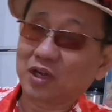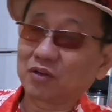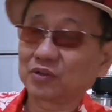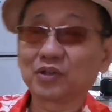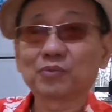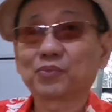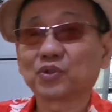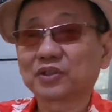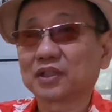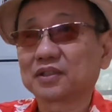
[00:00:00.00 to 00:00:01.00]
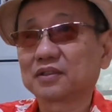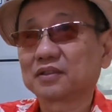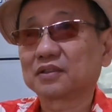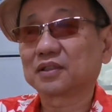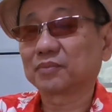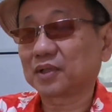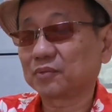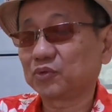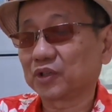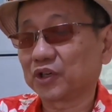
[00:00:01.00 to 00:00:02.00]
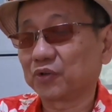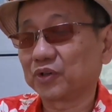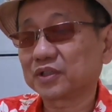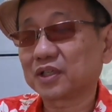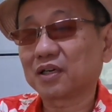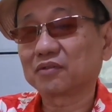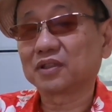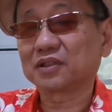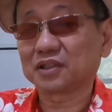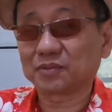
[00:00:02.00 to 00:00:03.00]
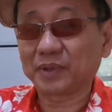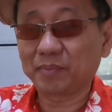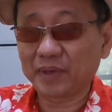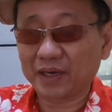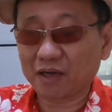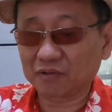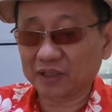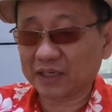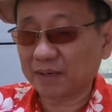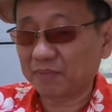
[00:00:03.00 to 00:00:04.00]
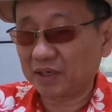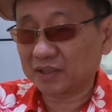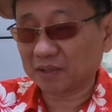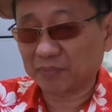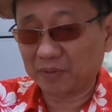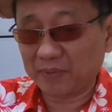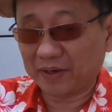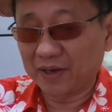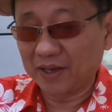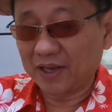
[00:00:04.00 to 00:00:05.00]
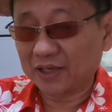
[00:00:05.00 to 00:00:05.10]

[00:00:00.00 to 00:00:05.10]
How do you process? Sometimes we are curious how this is being made, how the ikan bilis are being made.